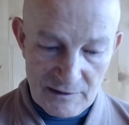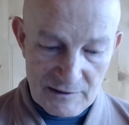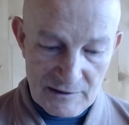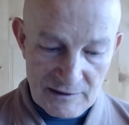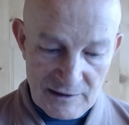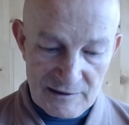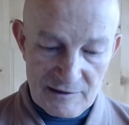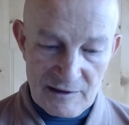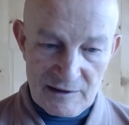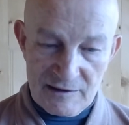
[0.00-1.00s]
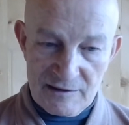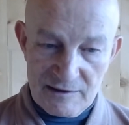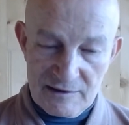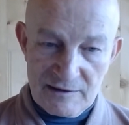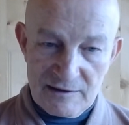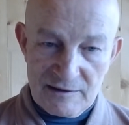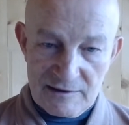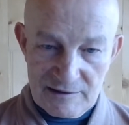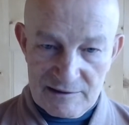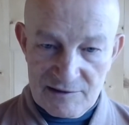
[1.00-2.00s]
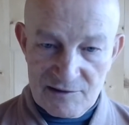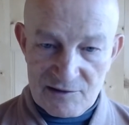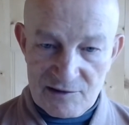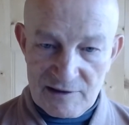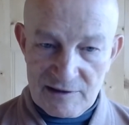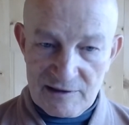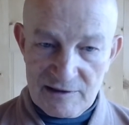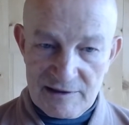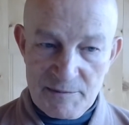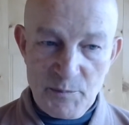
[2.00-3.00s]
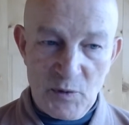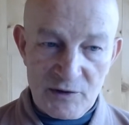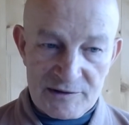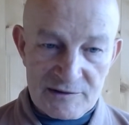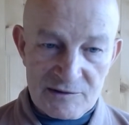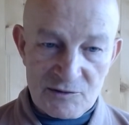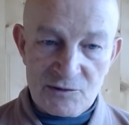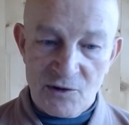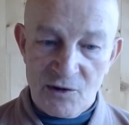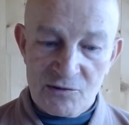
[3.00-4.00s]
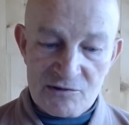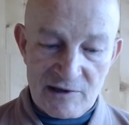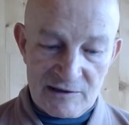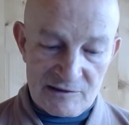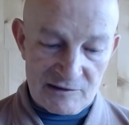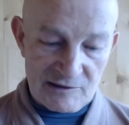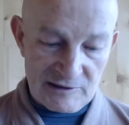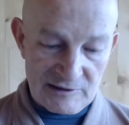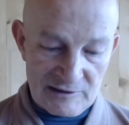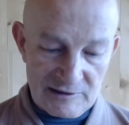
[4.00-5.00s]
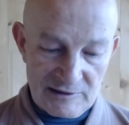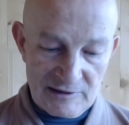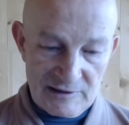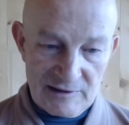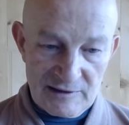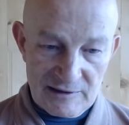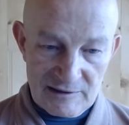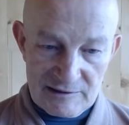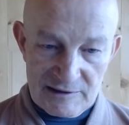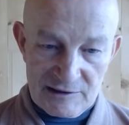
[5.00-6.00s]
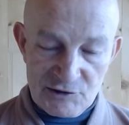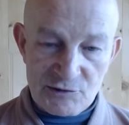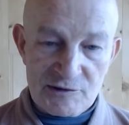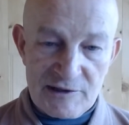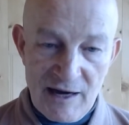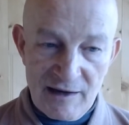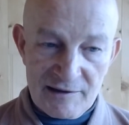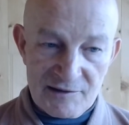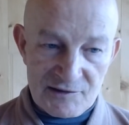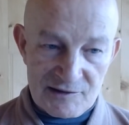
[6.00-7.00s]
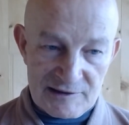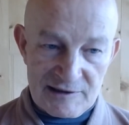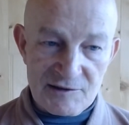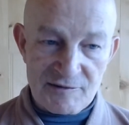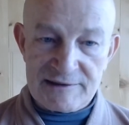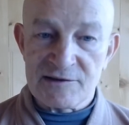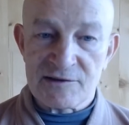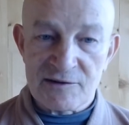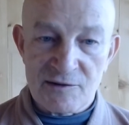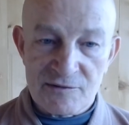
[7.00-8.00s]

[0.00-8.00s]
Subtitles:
and it is important to know that the shunya is the invention of